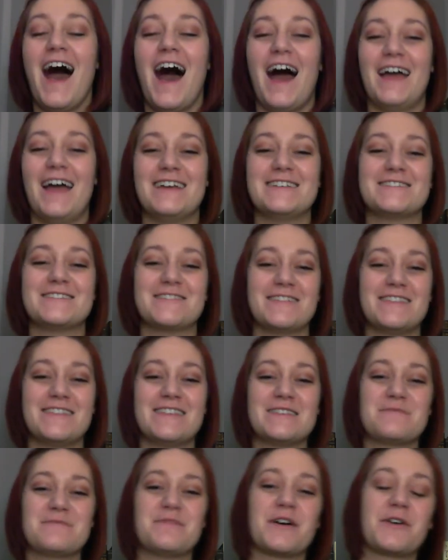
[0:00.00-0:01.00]
I enjoyed
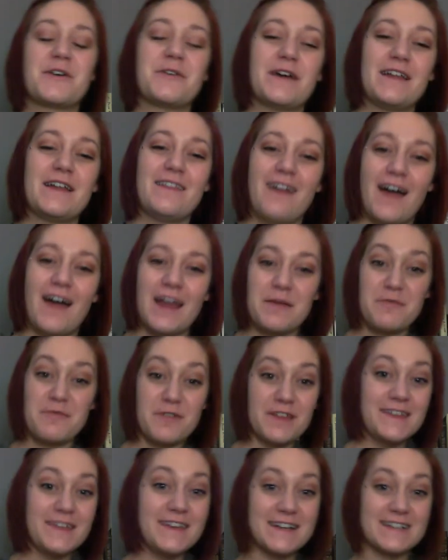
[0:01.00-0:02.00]
this book quite a lot. I'm
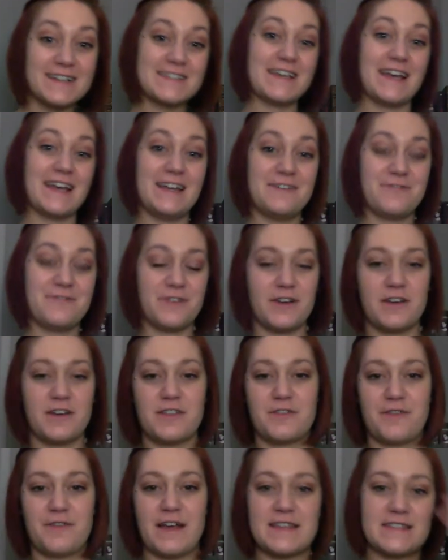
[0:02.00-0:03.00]
really excited for
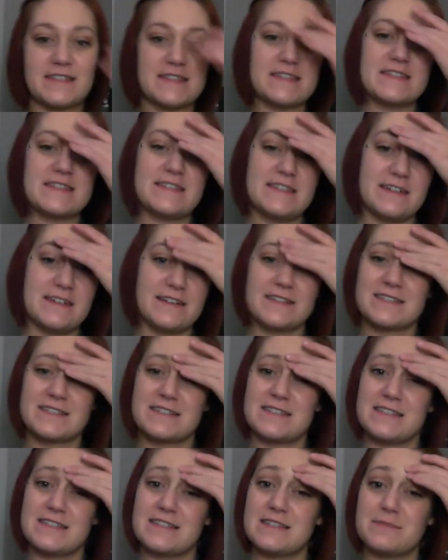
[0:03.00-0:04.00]
the rest of the series
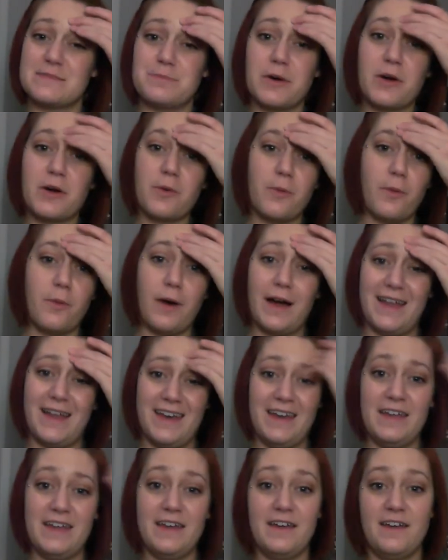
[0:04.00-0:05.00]
because this is book
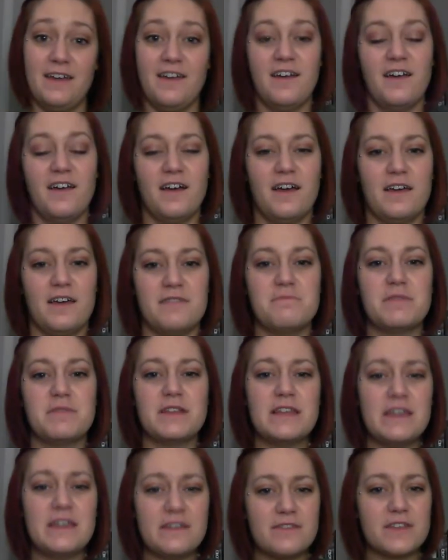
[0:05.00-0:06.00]
one. I
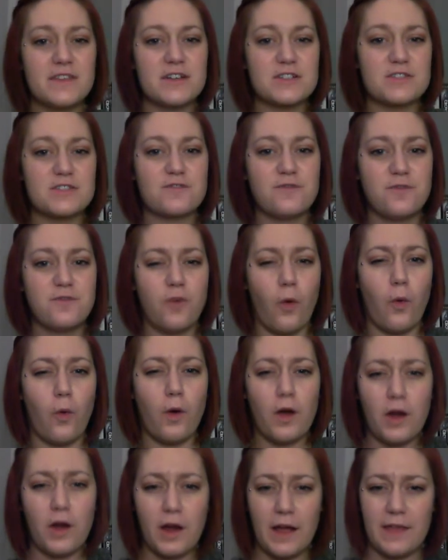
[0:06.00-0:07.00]
believe there's
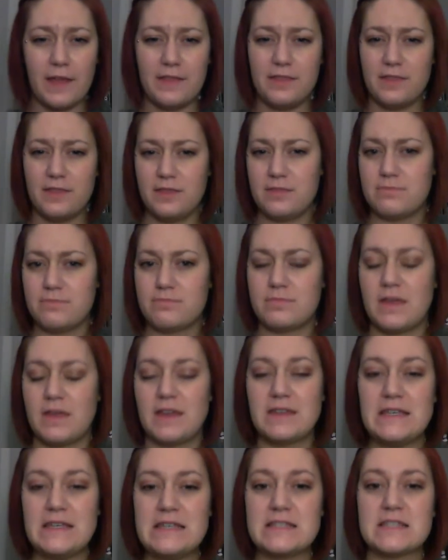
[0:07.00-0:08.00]
four, and
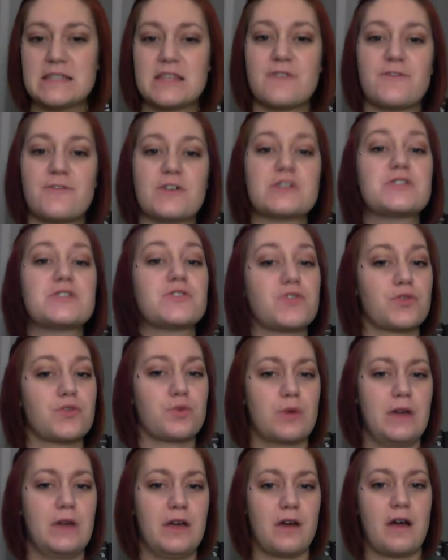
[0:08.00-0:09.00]
at least the first
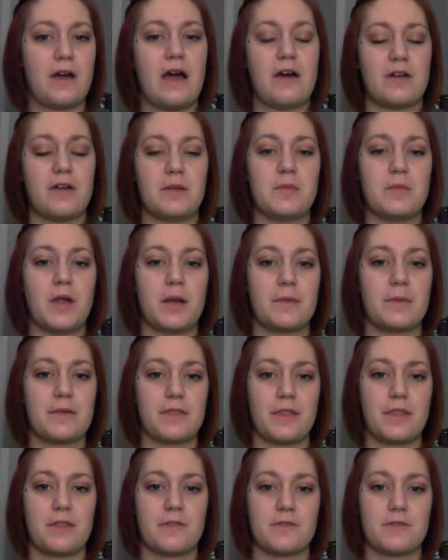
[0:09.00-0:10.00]
three are out. I'm not
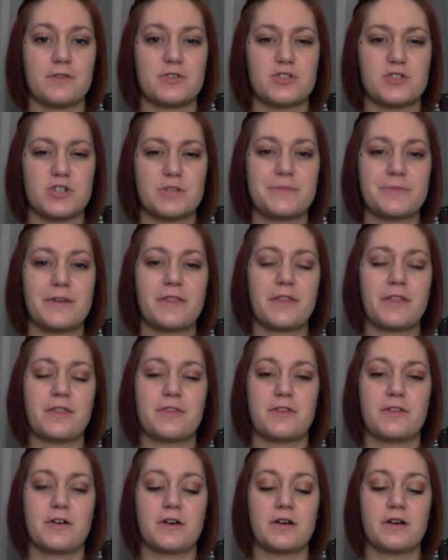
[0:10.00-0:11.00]
about the, sure about the
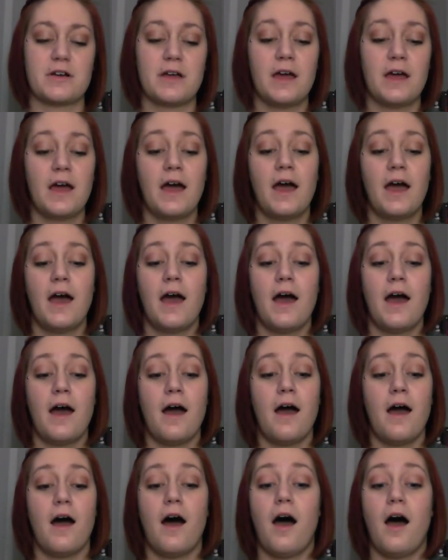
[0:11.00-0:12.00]
third.
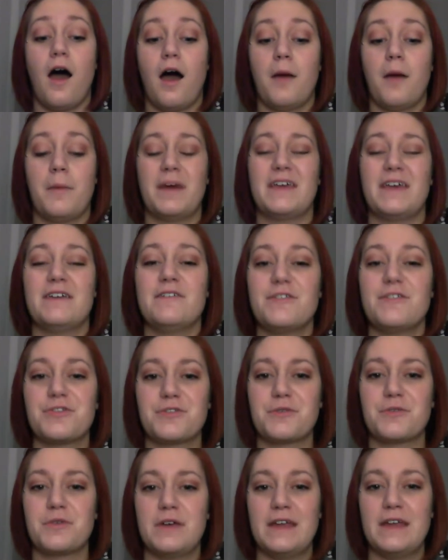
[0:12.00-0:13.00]
Um, I give it
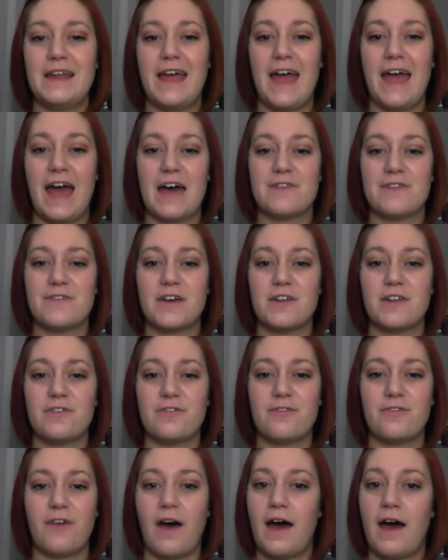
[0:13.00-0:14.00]
three and a half out of
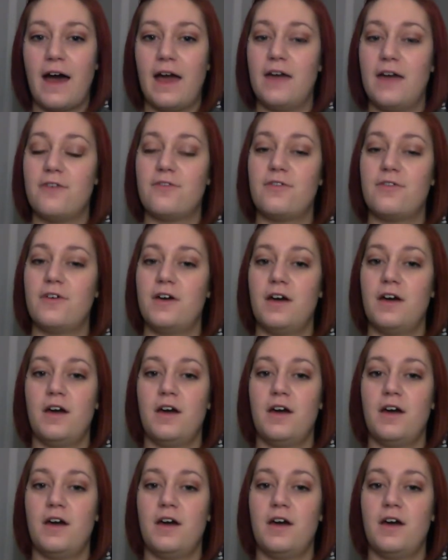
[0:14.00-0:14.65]
five.